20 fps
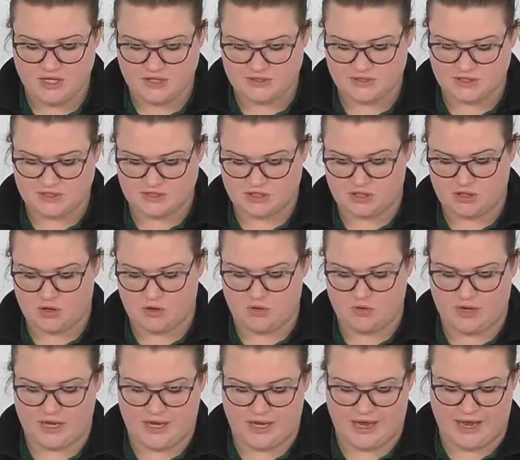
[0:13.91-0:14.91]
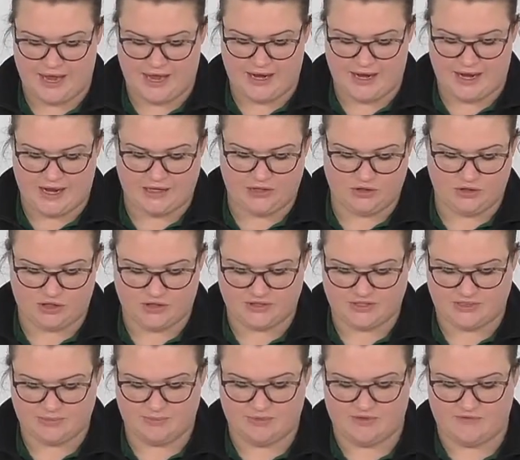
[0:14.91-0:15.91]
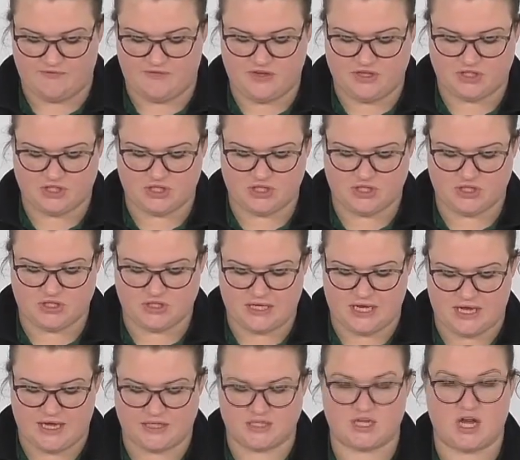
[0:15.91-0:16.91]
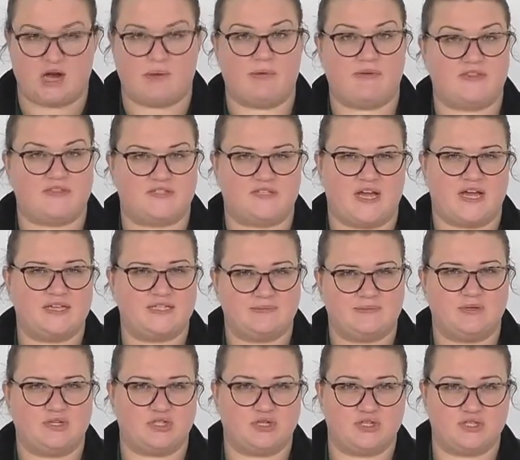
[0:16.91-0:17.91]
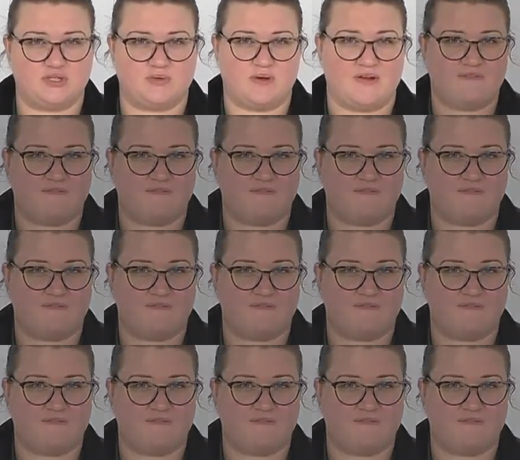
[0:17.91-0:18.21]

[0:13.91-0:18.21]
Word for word: So let's go ahead and look at some of the features and talk about the size to make sure it's the right